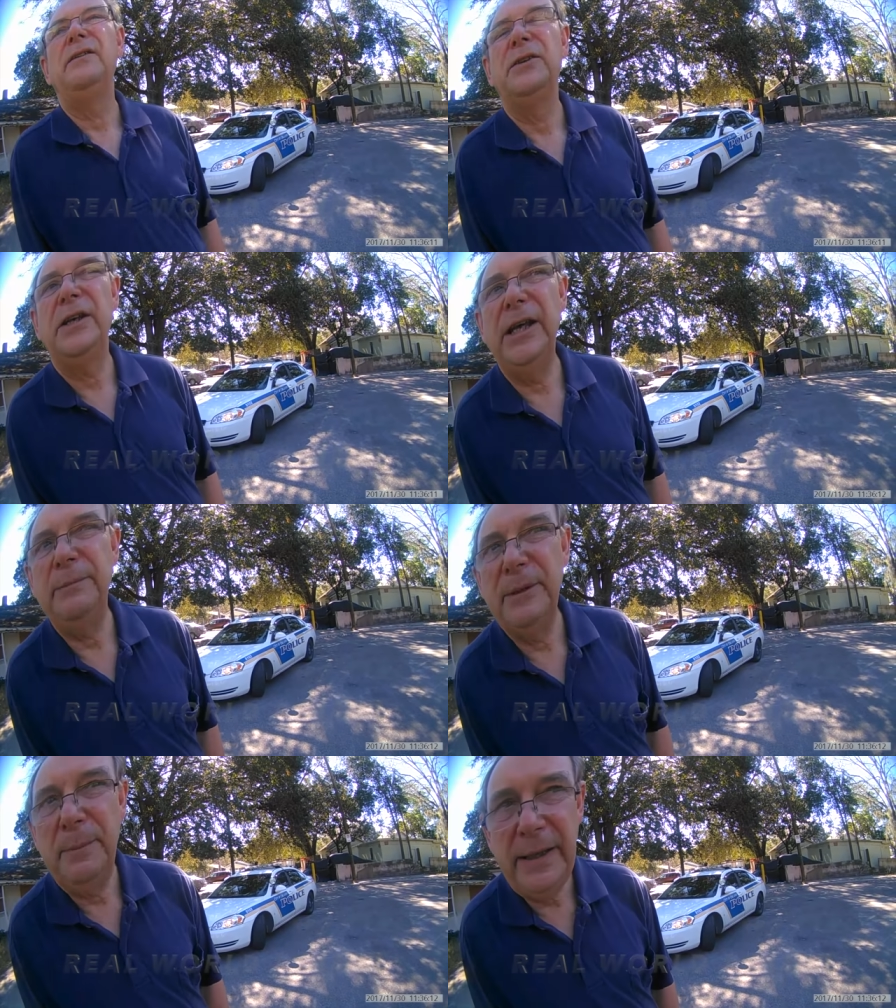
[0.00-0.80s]
to
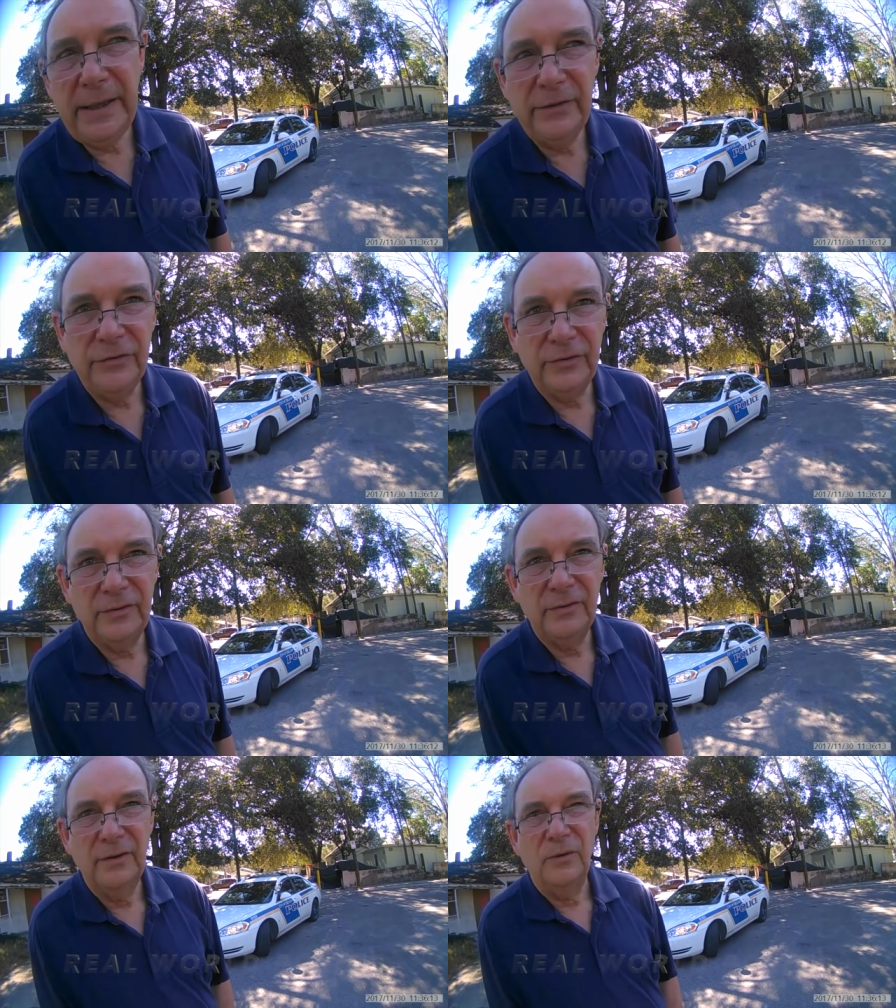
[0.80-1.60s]
keep the peace.
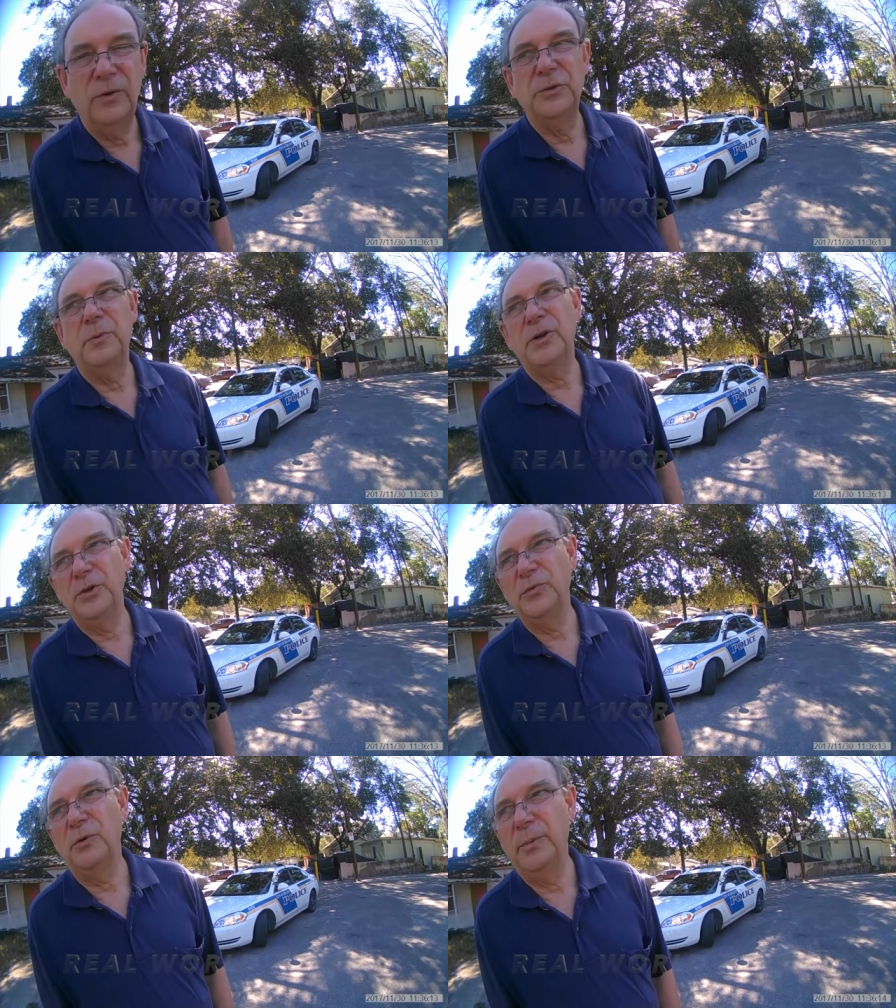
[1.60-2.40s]
Okay.
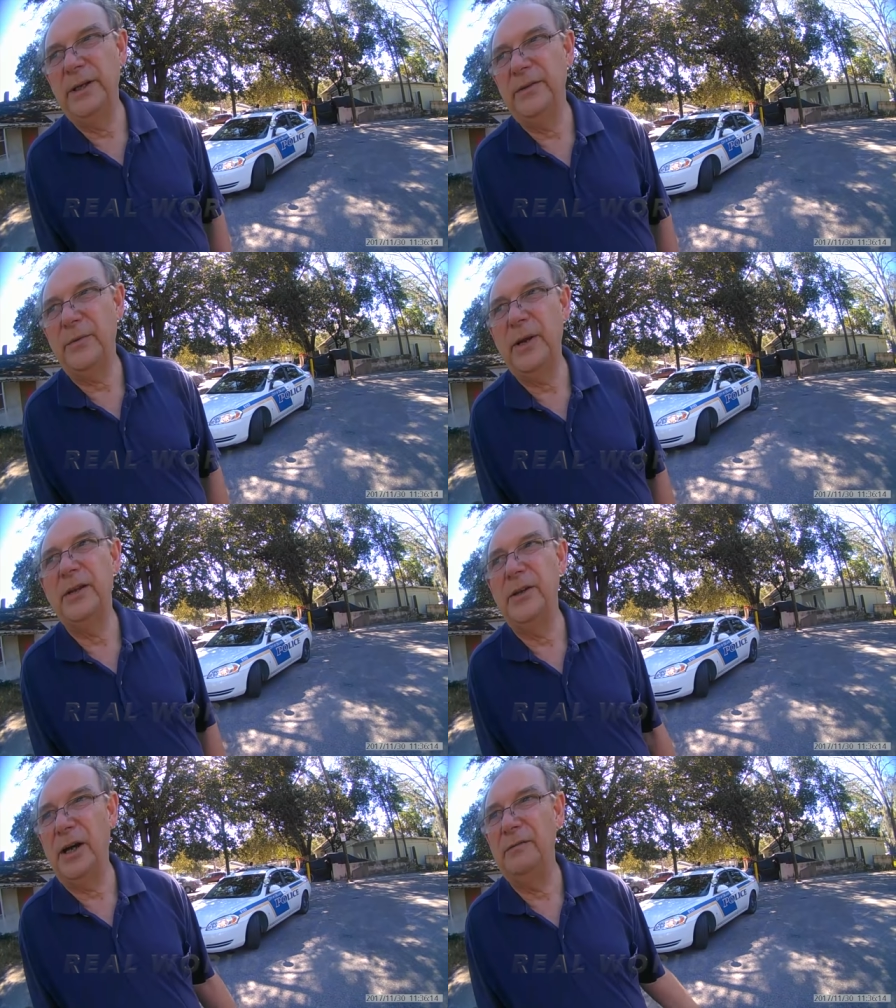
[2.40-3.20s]
Because we're being
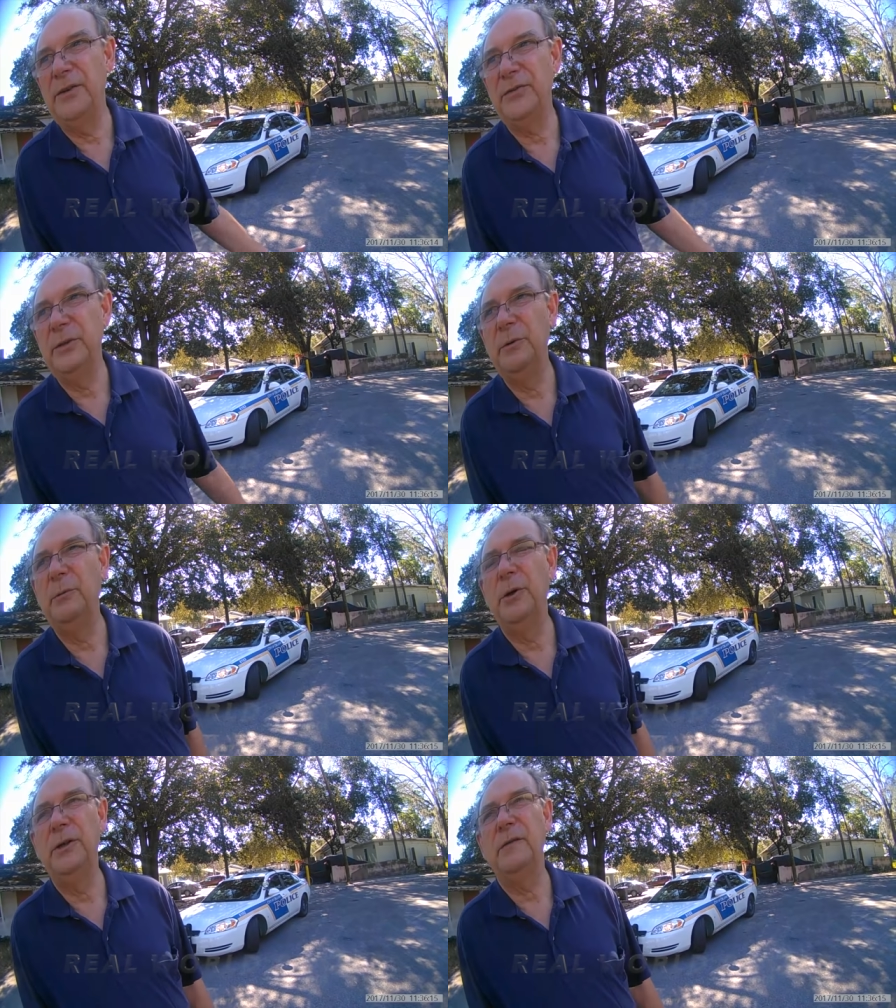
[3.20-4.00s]
threatened. Obviously, we
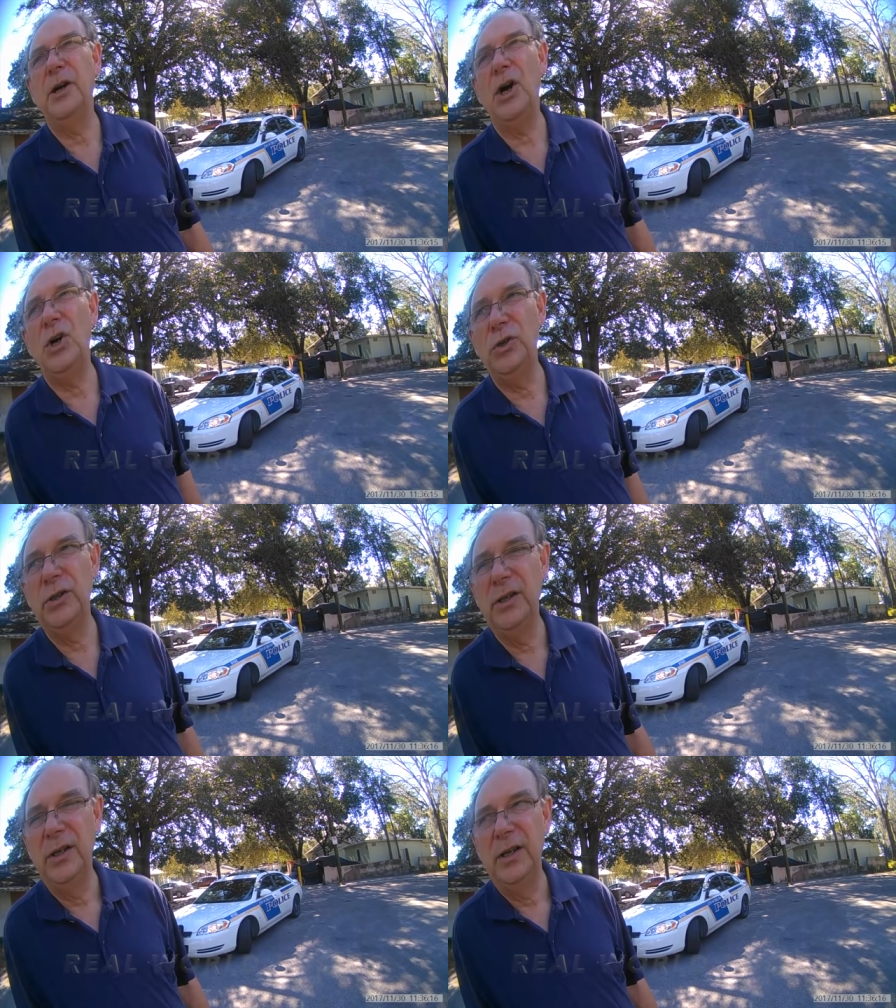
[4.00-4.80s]
wouldn't have called
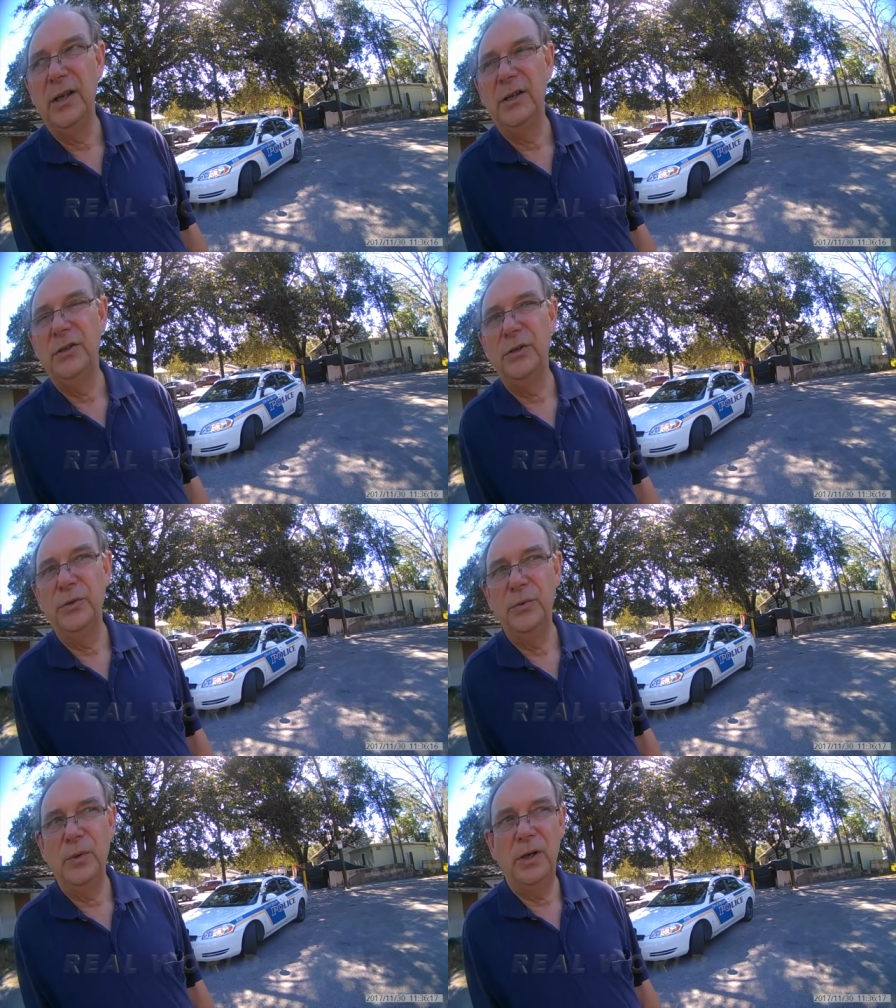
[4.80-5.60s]

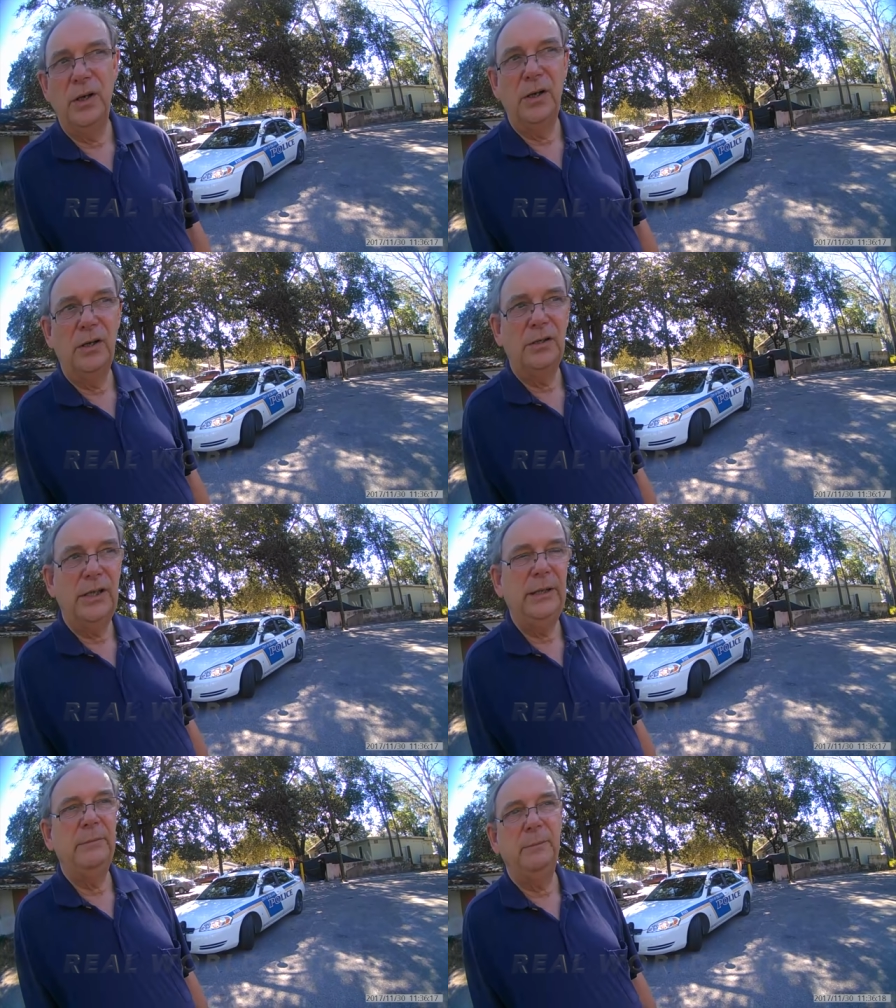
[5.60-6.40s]
to uh,
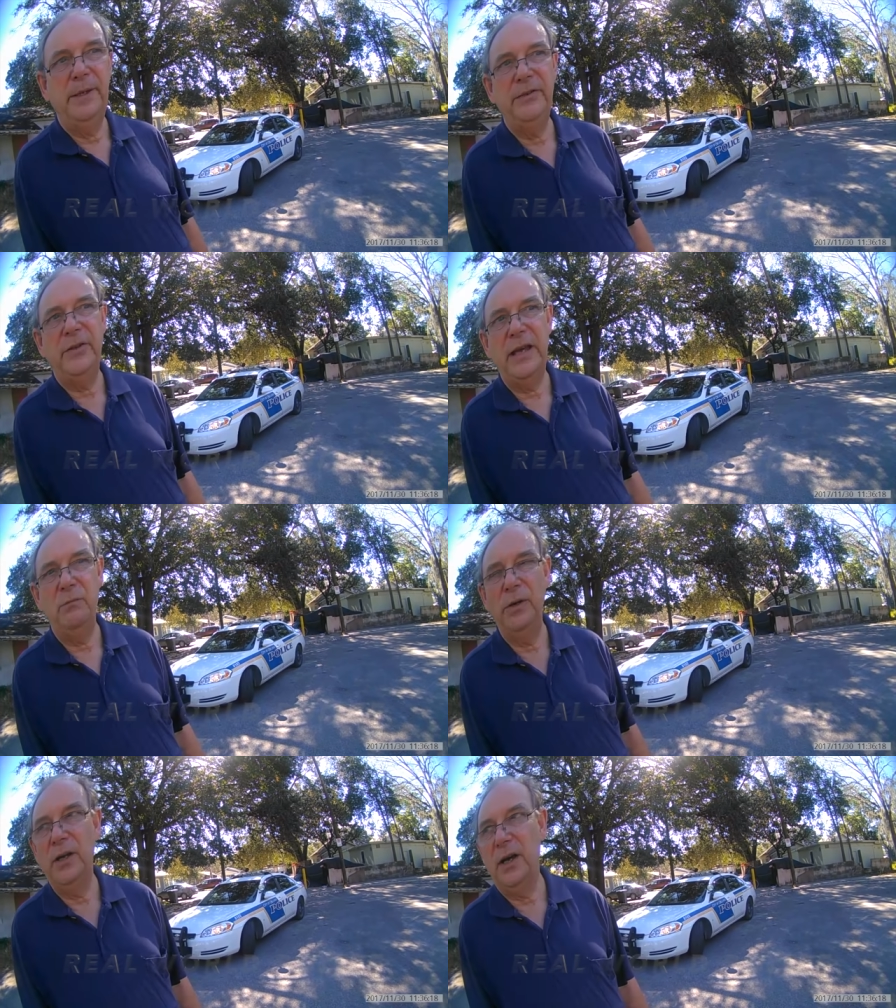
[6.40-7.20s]
keep the peace
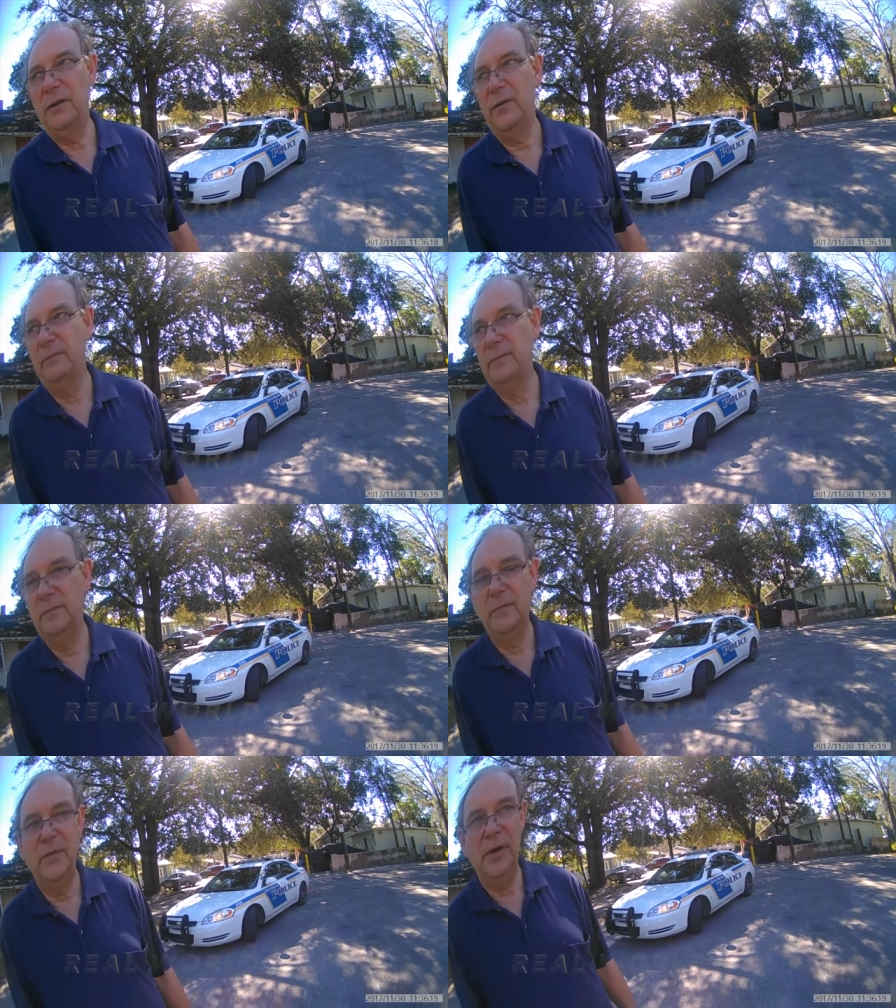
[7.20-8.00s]
had we not
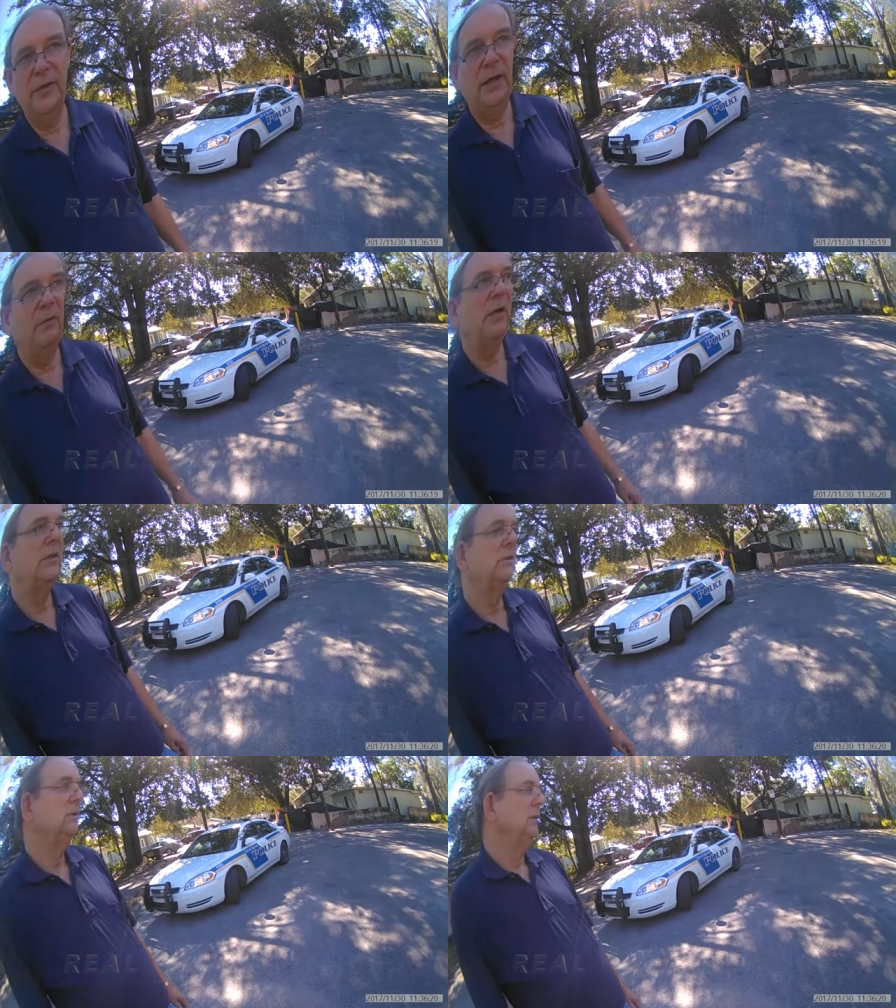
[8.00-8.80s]
okay. felt that way.
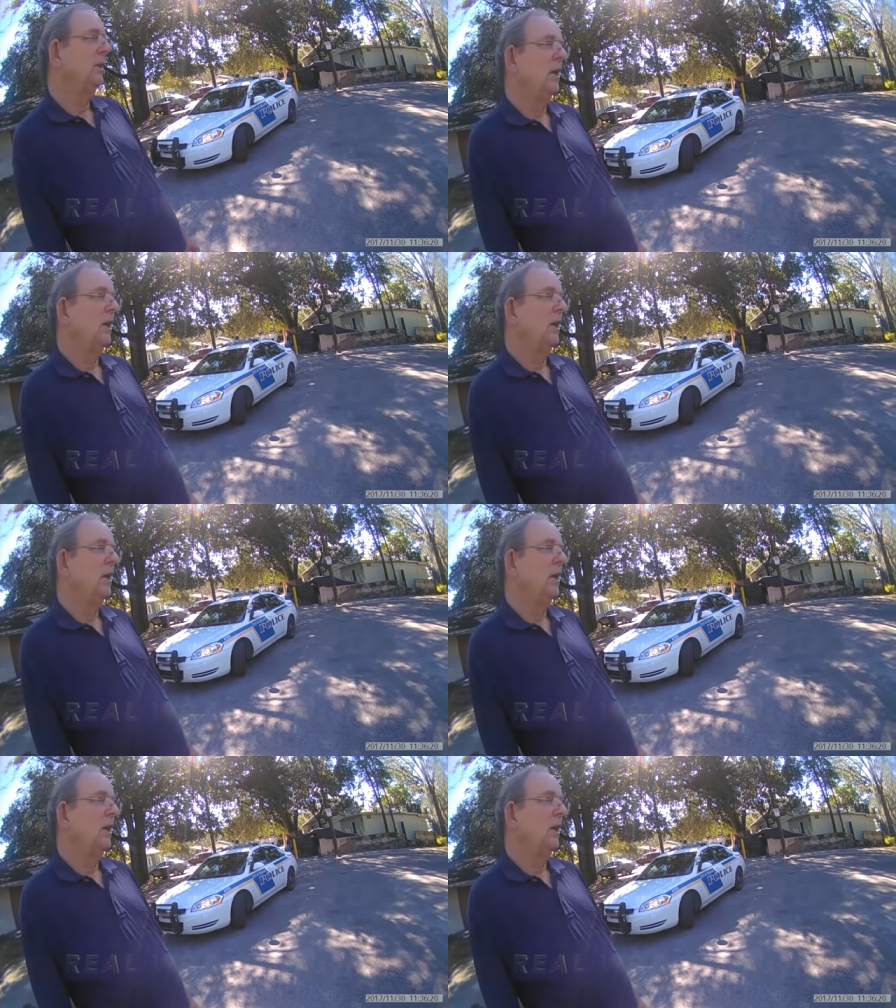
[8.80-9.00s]
All right.